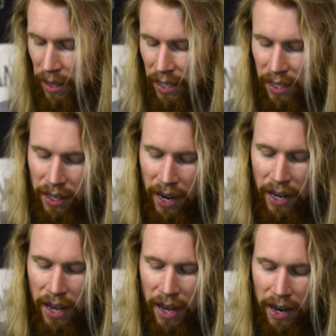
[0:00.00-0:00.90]
but this is a
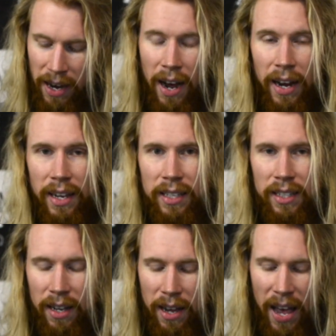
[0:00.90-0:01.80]

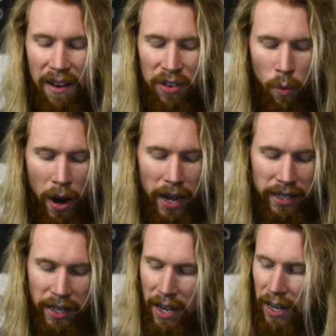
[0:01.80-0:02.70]
nice
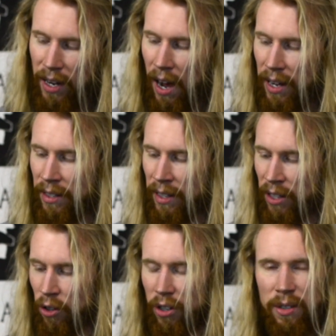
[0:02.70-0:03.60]
heavyweight cotton
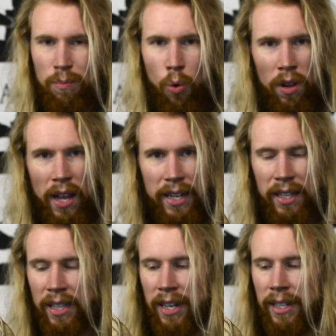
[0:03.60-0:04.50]
that looks more like a
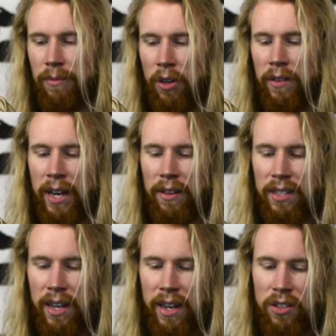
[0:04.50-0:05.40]
linen on the
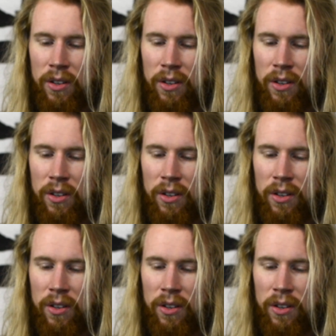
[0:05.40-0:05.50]
outside.